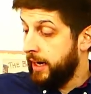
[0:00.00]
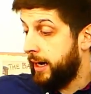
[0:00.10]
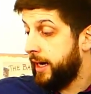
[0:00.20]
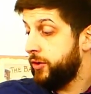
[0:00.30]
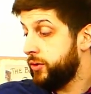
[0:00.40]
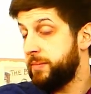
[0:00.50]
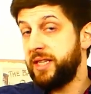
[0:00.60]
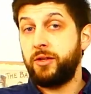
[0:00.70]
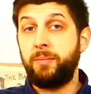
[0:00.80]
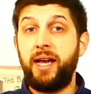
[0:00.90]
I use
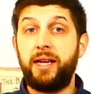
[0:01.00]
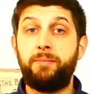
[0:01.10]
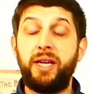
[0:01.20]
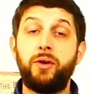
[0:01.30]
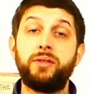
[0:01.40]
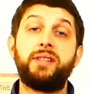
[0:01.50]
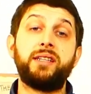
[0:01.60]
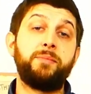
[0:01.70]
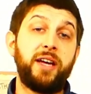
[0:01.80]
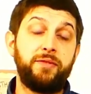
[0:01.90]
Mr. Black because
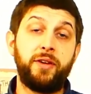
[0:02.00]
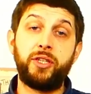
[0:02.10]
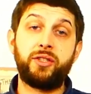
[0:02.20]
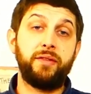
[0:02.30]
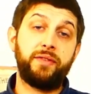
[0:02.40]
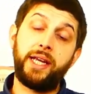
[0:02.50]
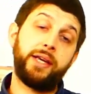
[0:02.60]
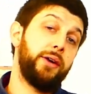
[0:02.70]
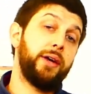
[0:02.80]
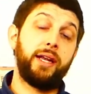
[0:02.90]
that's my favorite coffee
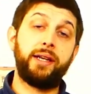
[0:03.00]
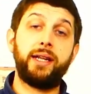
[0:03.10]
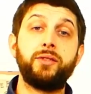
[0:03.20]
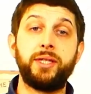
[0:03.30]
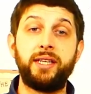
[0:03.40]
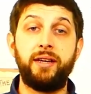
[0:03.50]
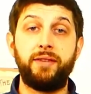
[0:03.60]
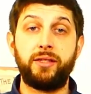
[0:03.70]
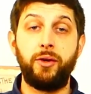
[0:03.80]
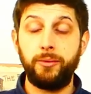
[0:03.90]
liqueur and what I have
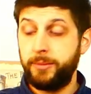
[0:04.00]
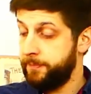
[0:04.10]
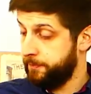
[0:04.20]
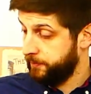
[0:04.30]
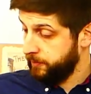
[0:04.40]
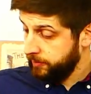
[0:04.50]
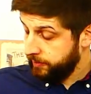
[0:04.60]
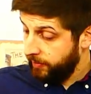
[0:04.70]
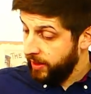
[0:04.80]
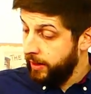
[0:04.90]
at home.
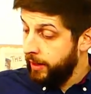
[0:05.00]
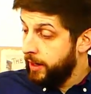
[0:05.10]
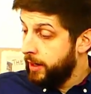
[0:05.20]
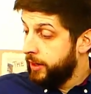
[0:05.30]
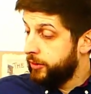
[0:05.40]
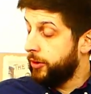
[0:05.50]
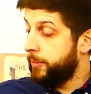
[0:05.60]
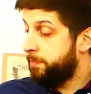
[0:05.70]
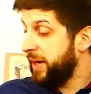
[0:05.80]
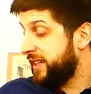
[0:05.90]
One
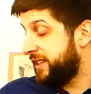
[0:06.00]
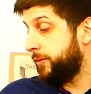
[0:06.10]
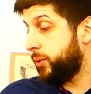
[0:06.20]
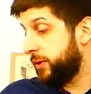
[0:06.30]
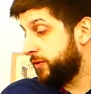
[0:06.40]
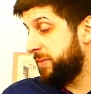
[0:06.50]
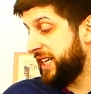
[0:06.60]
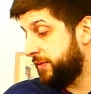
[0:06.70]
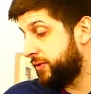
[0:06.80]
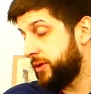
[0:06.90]
of the big
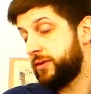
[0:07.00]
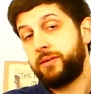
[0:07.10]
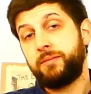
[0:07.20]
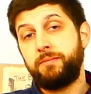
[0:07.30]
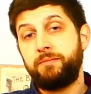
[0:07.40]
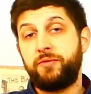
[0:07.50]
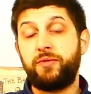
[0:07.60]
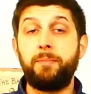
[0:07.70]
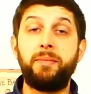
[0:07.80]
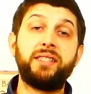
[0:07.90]
difference
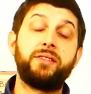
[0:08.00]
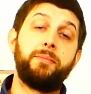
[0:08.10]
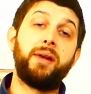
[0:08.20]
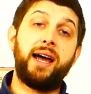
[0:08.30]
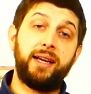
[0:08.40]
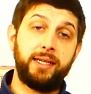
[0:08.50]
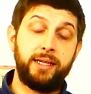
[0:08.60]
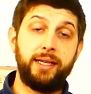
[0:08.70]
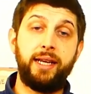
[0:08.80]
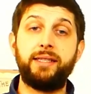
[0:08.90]
from Mr.
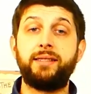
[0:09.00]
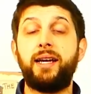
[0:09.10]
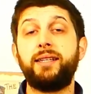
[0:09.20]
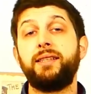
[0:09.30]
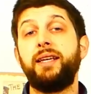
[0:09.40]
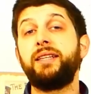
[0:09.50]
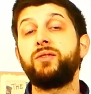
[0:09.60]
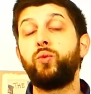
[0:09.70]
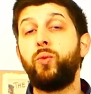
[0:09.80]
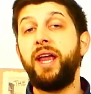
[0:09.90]
Black is that it's
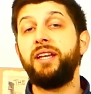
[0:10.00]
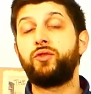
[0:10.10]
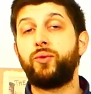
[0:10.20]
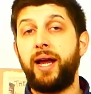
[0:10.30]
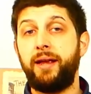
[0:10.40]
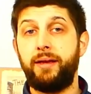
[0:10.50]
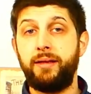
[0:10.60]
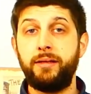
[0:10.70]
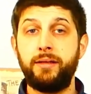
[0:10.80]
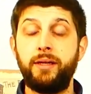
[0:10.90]
way
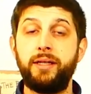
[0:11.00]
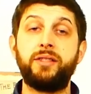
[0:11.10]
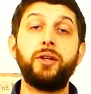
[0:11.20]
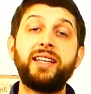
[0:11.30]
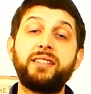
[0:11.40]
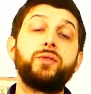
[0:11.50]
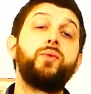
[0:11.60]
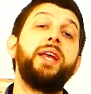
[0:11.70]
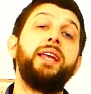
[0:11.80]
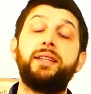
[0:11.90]
drier, it's not as
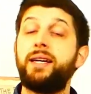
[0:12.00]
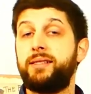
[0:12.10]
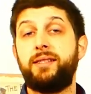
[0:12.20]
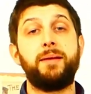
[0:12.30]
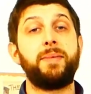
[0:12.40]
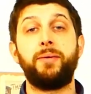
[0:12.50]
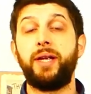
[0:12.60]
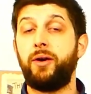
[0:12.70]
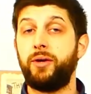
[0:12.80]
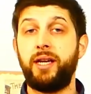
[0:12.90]
sweet as Tia
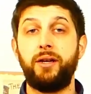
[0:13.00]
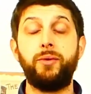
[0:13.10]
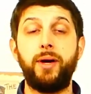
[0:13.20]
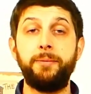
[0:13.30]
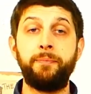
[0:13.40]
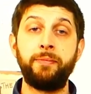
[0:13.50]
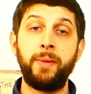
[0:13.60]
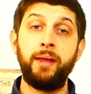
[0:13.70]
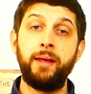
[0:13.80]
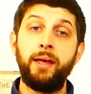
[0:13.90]
Maria or Kahlua,
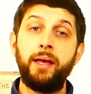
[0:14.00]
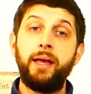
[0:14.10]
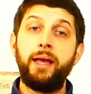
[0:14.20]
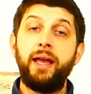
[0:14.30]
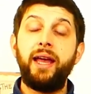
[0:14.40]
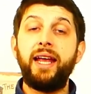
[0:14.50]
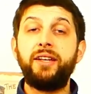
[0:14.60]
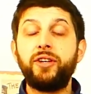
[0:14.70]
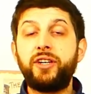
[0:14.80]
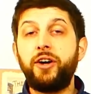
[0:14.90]
and
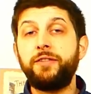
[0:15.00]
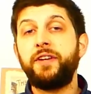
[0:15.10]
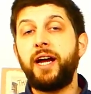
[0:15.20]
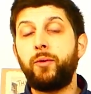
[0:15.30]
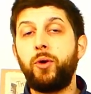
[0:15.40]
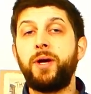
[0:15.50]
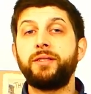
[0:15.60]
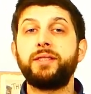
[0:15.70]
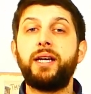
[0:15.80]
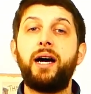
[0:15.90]
the coffee
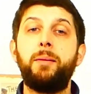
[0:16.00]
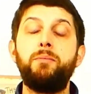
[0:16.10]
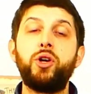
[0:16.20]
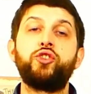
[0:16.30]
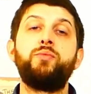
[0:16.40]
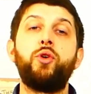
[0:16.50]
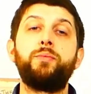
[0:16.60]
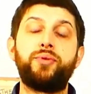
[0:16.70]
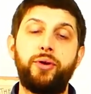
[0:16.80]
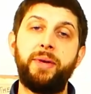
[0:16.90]
aromas are much more
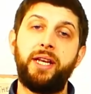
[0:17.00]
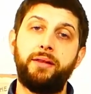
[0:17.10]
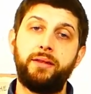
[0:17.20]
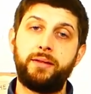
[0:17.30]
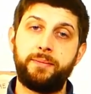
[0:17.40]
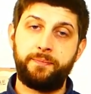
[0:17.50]
prominent.